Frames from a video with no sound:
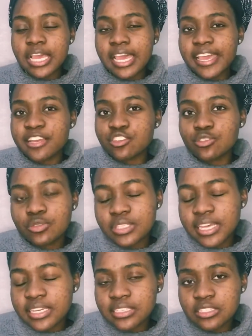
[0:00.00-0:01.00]
and use
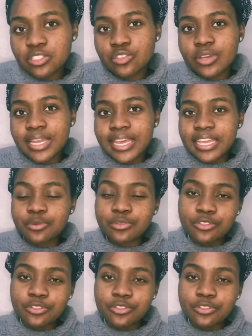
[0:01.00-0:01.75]
that to align with your